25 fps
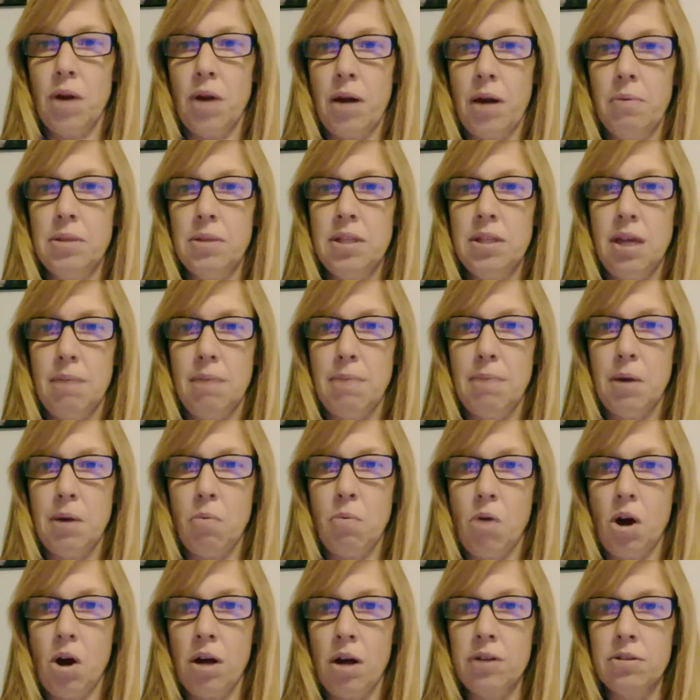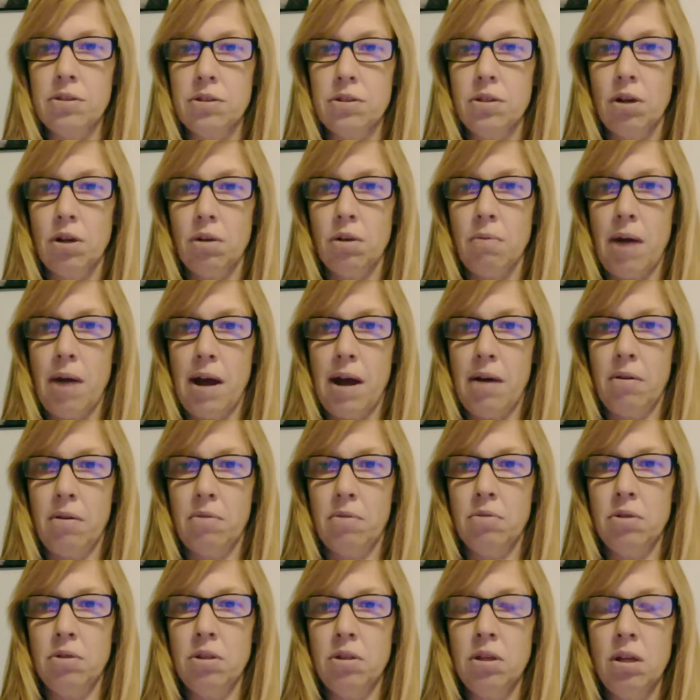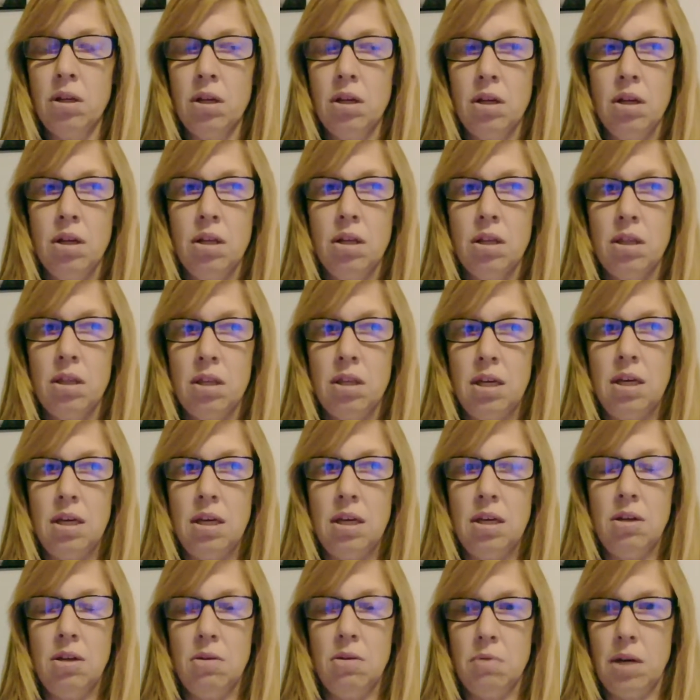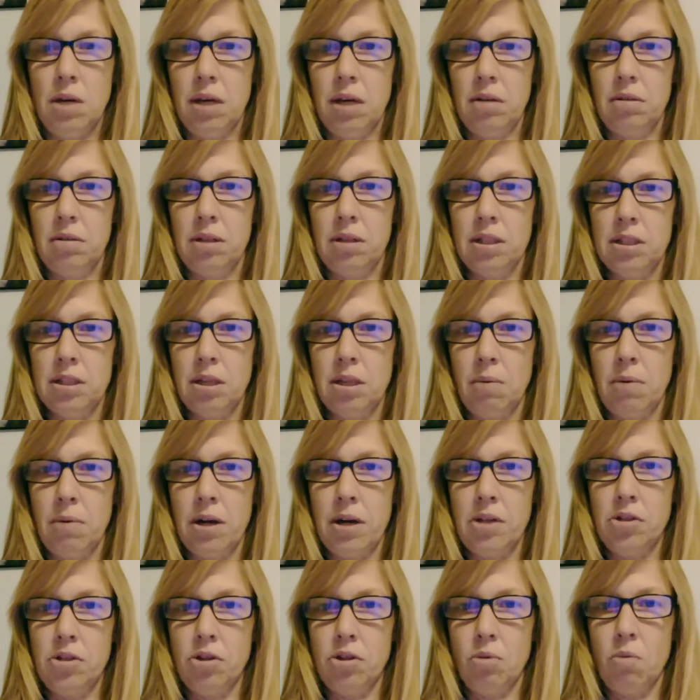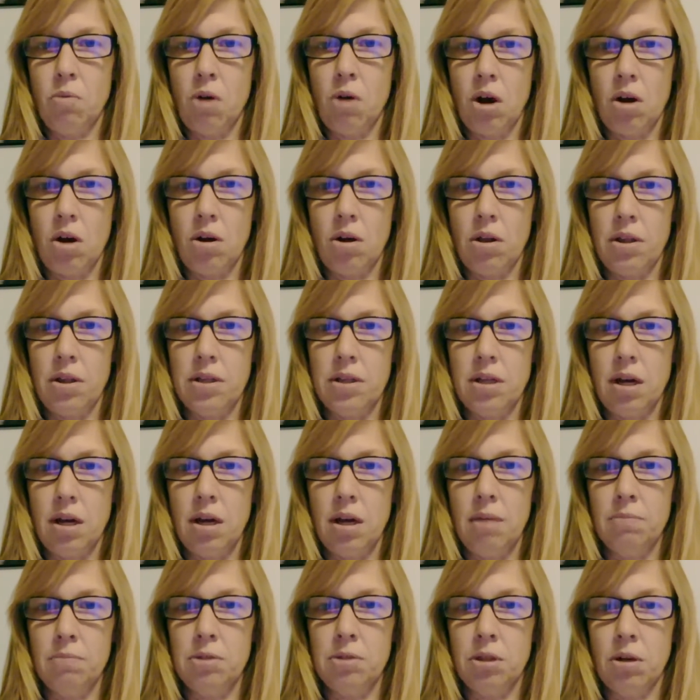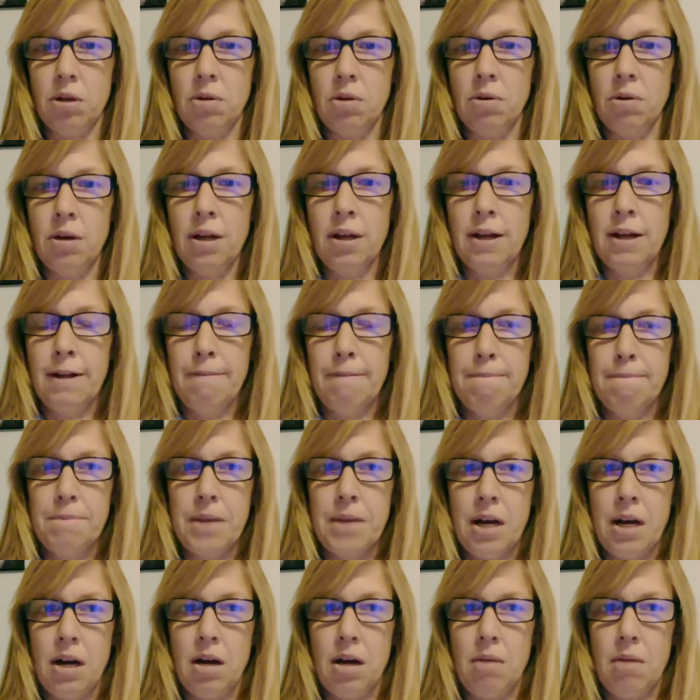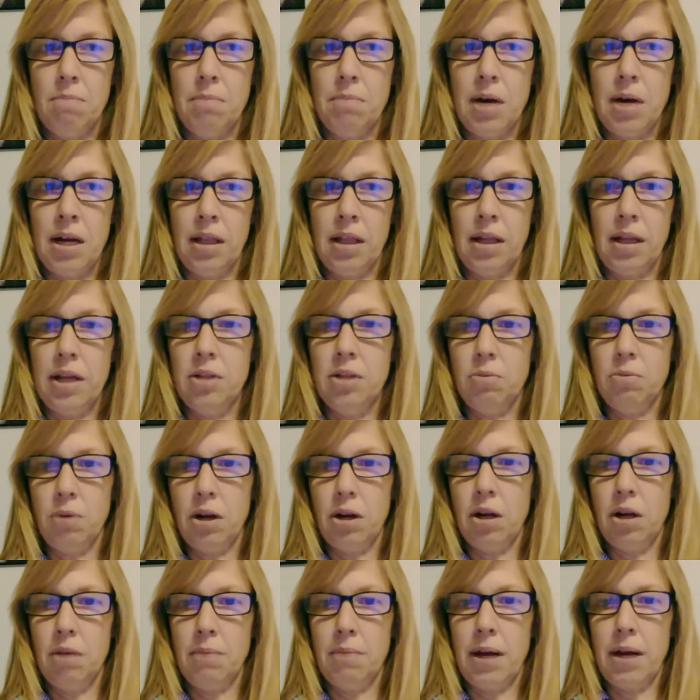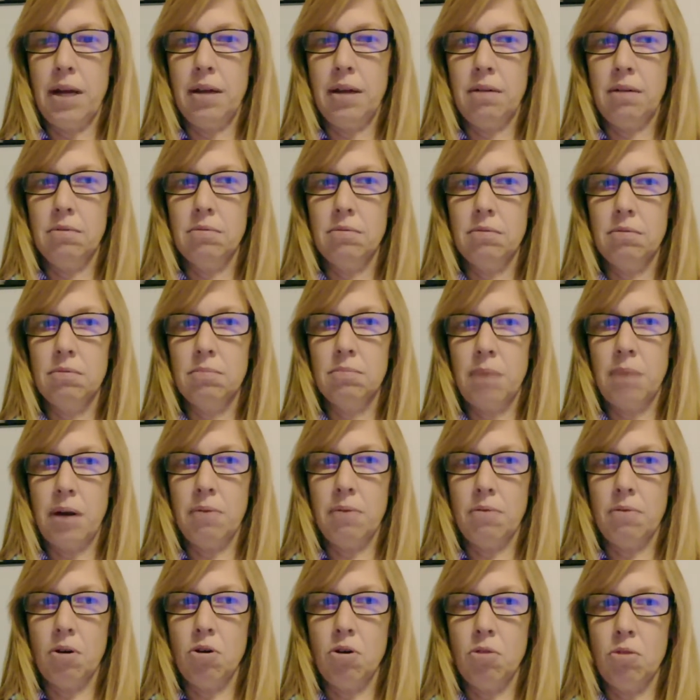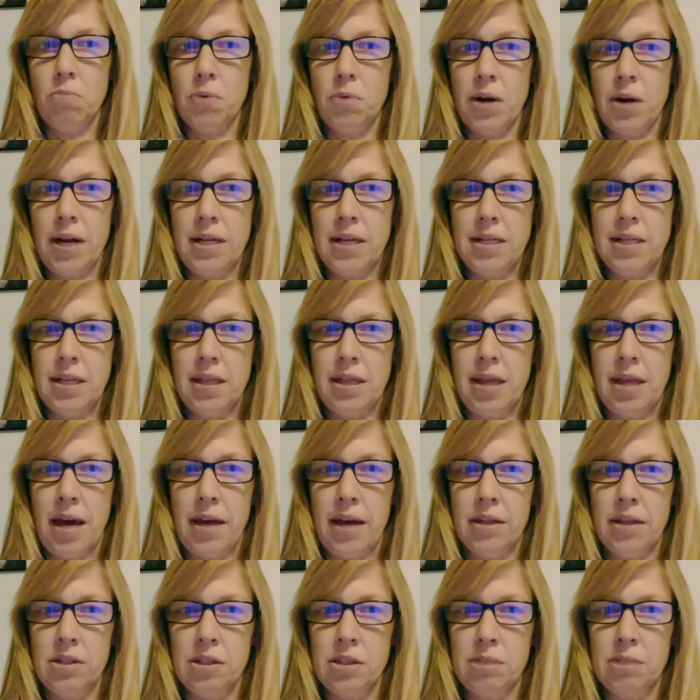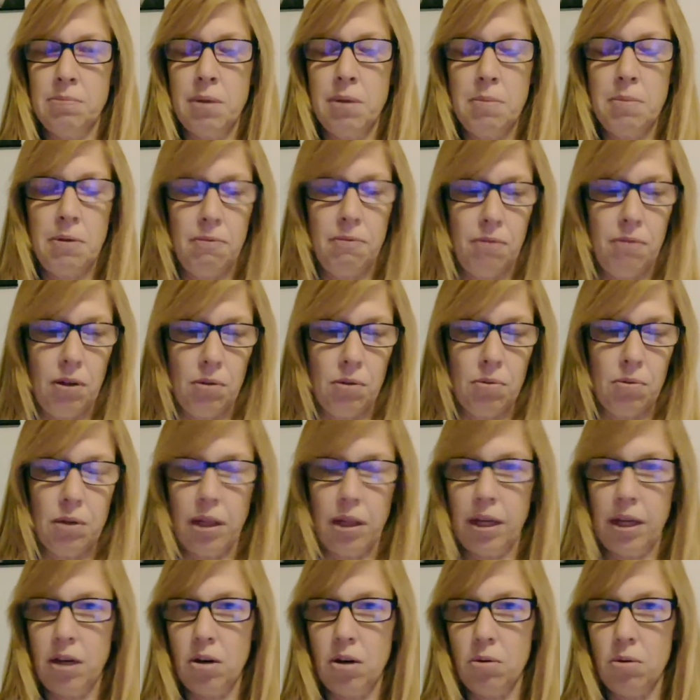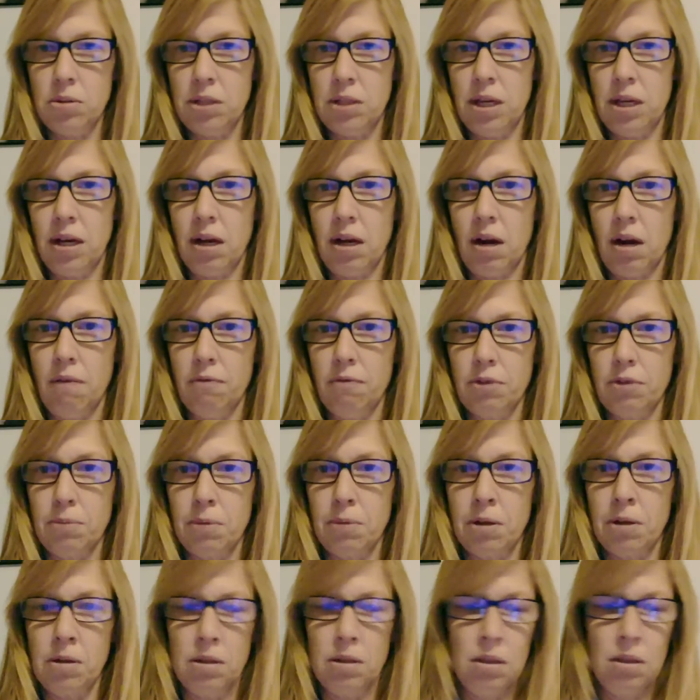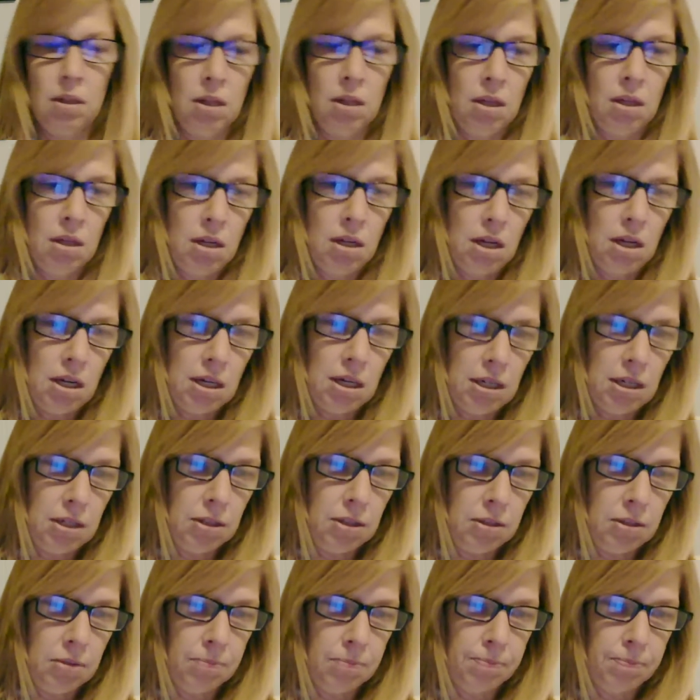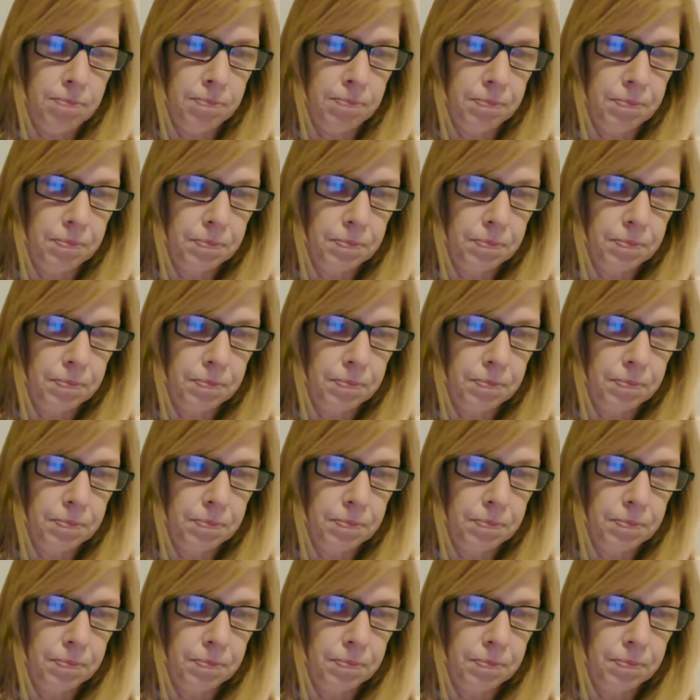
I would take my walks around the unit because they wanted you to walk all the time. So I liked wearing my robe when I did that. It just made me feel really cozy and comfortable. Um,